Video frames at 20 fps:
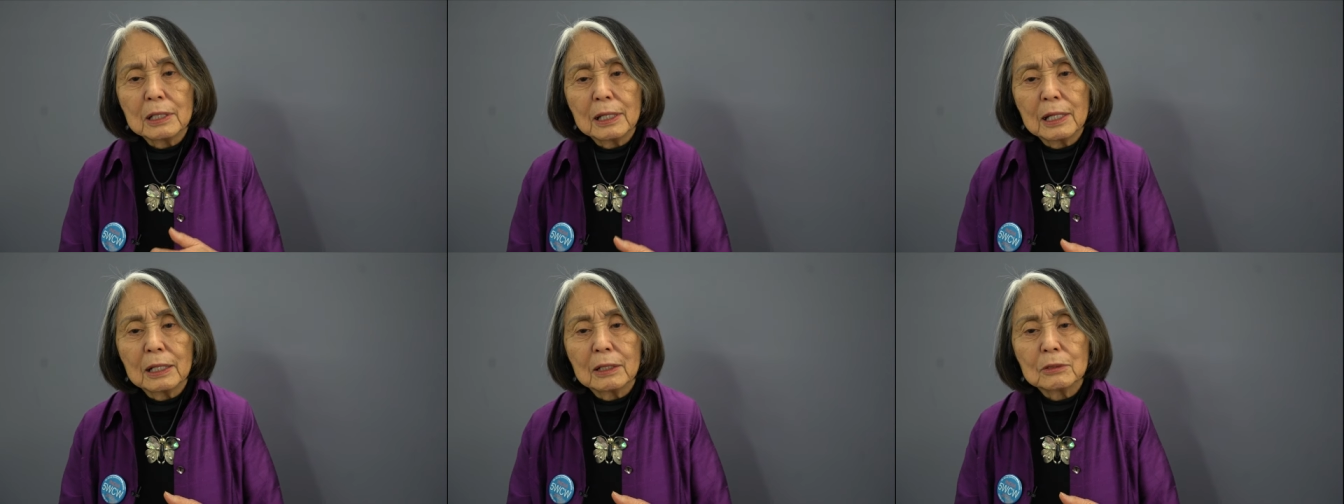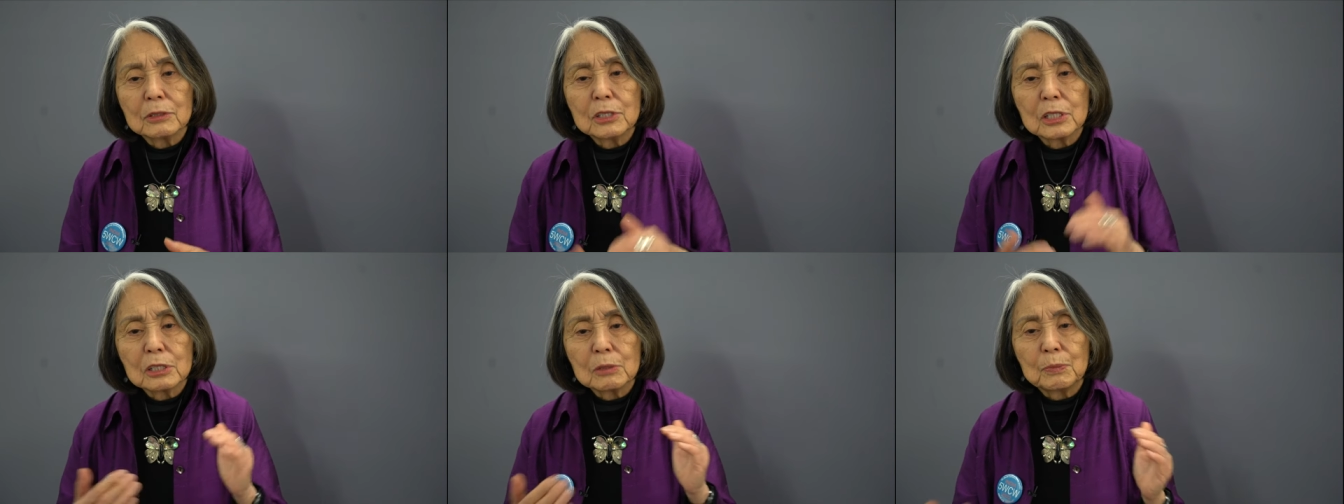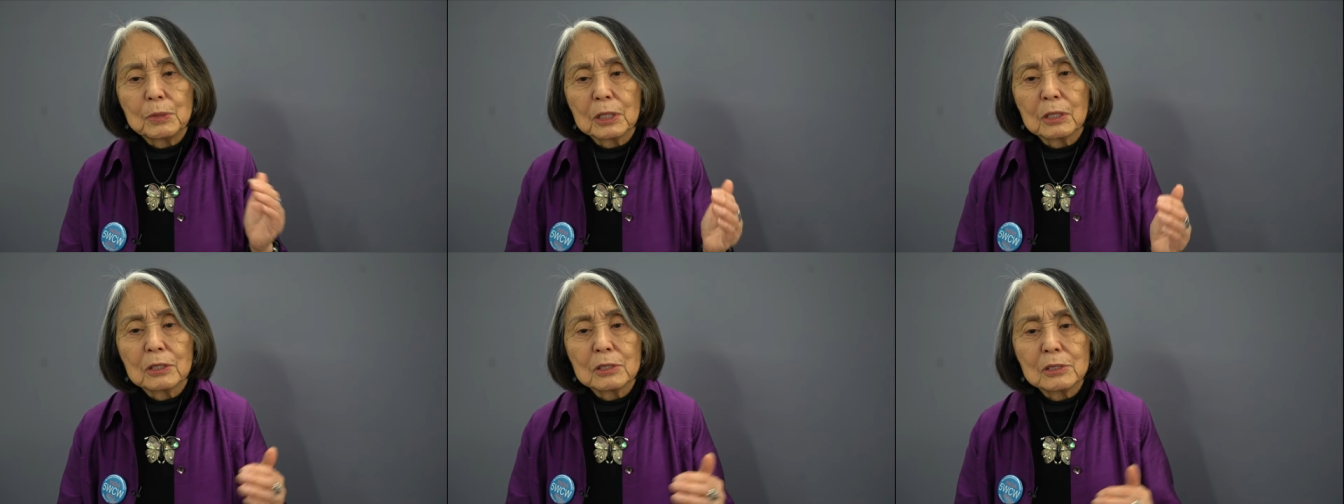down
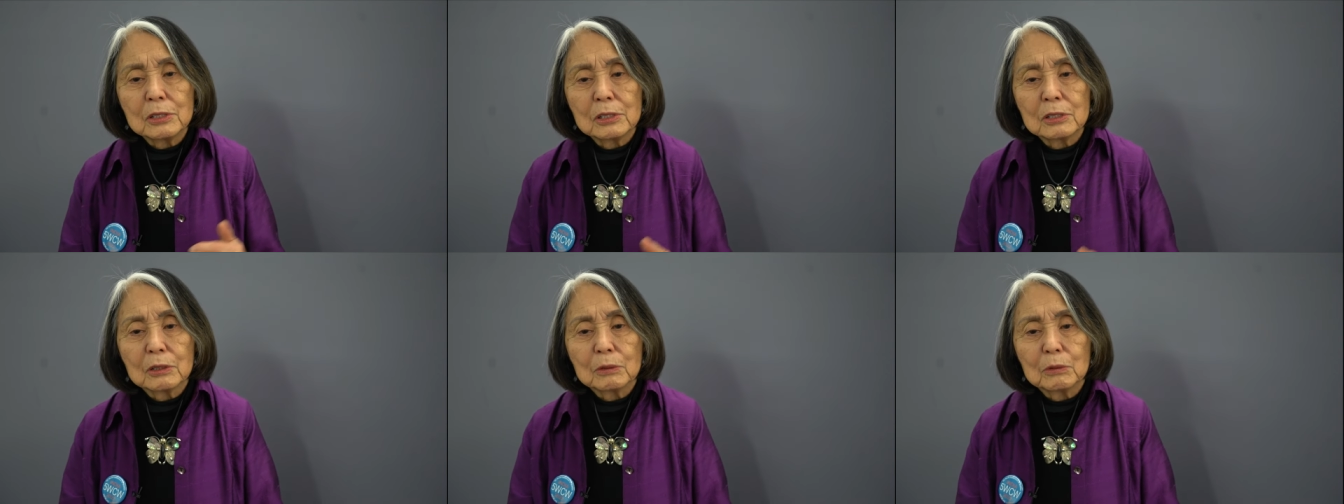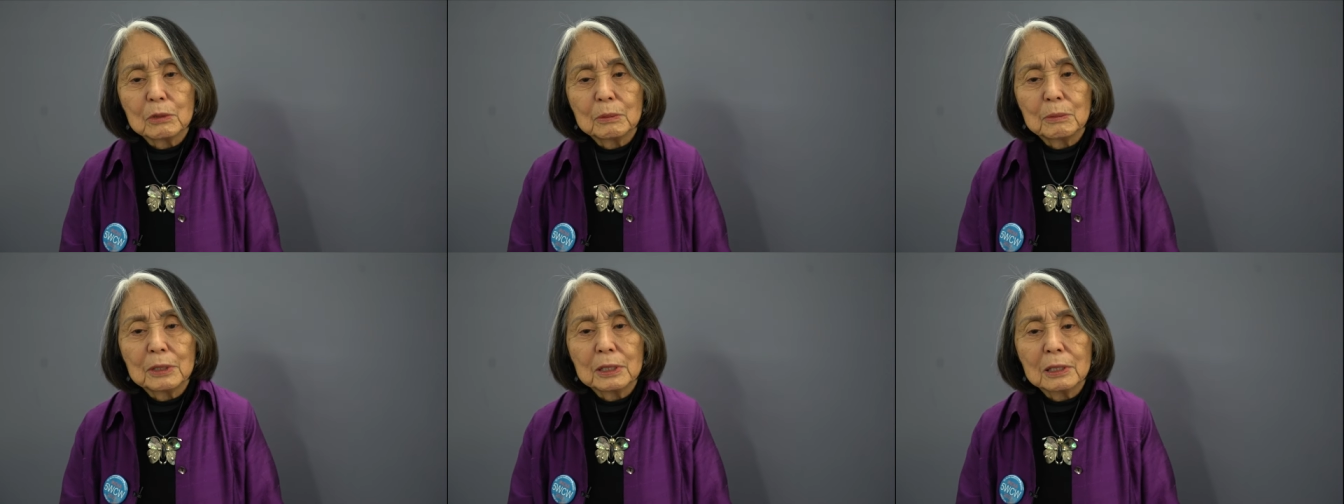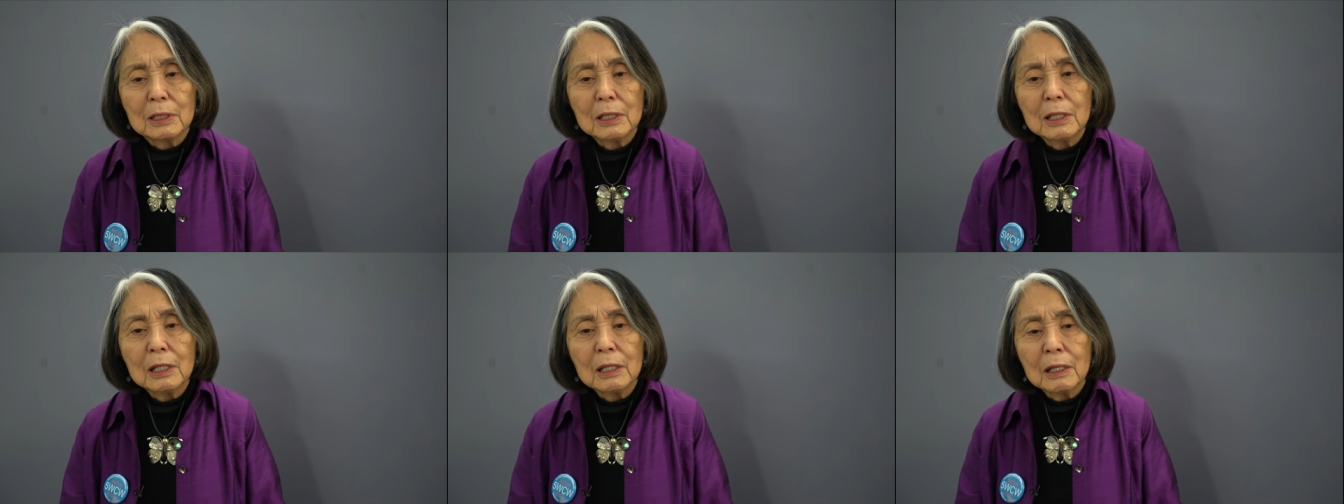just because she's a woman,
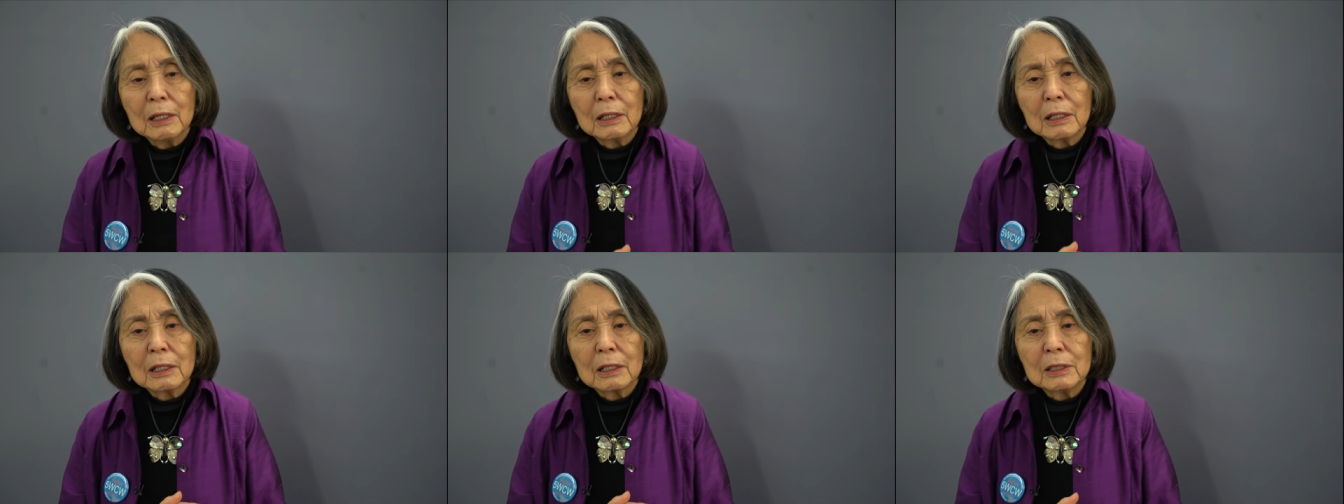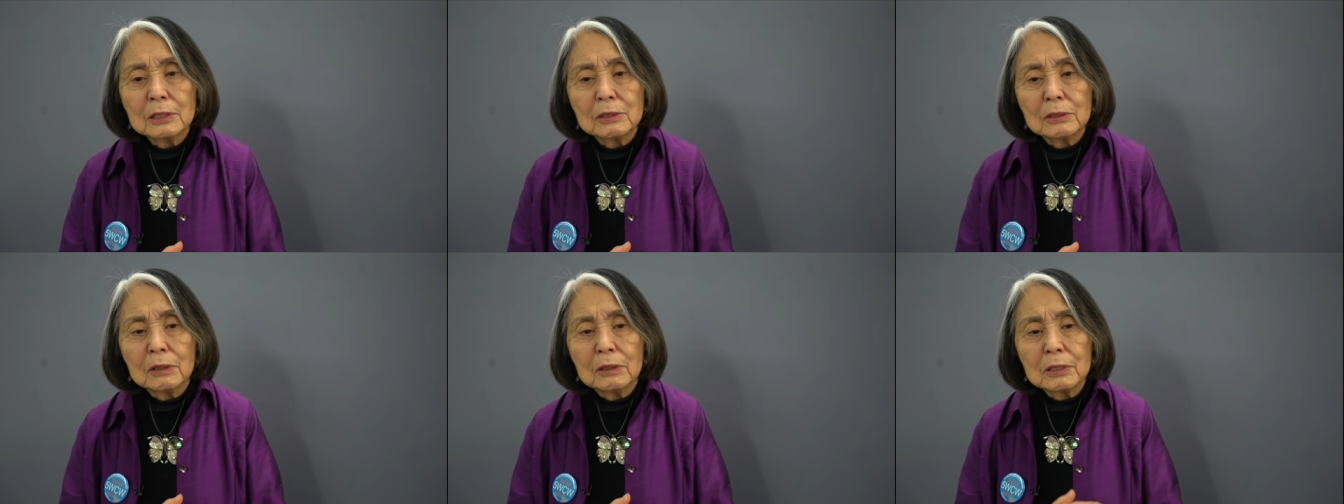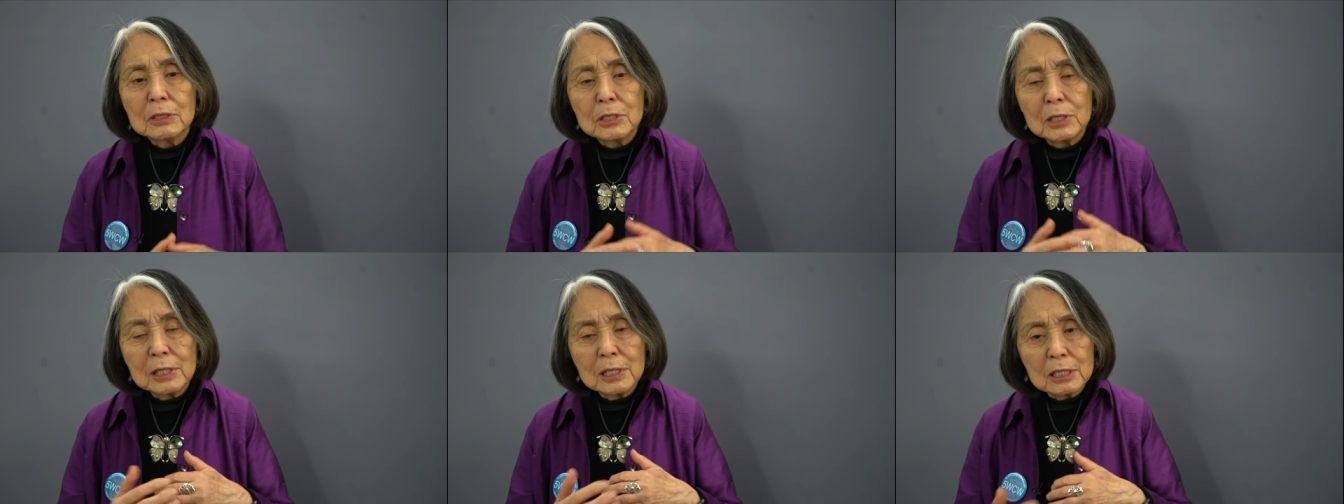because
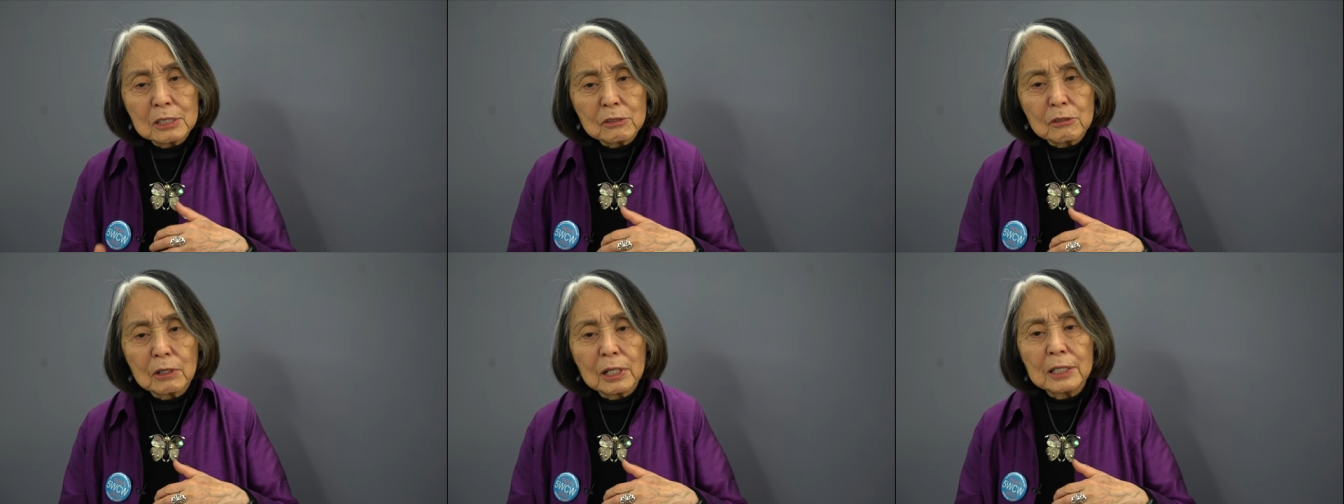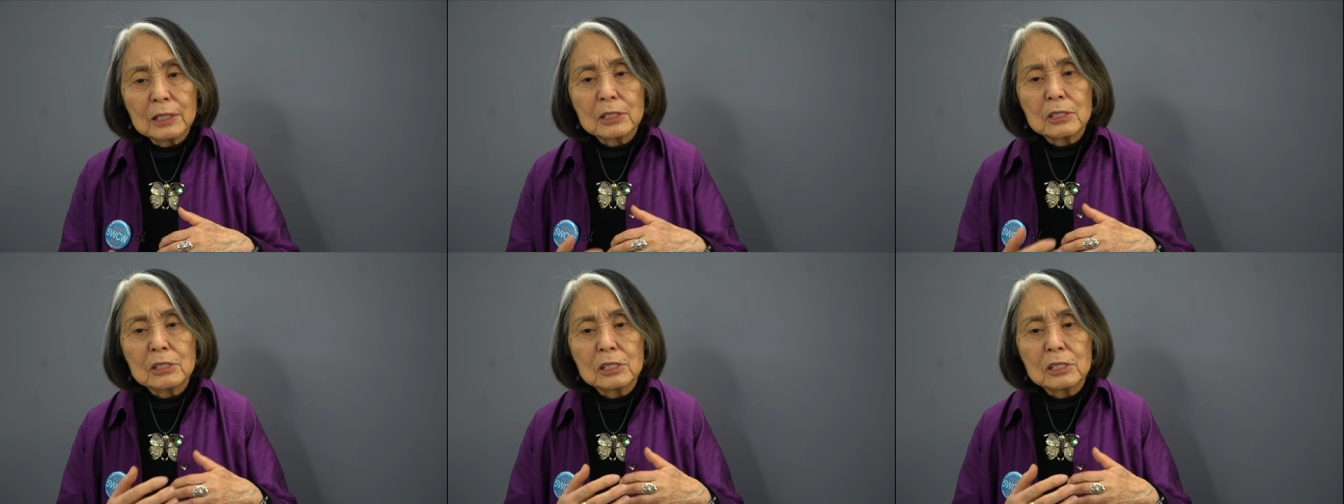she has tried to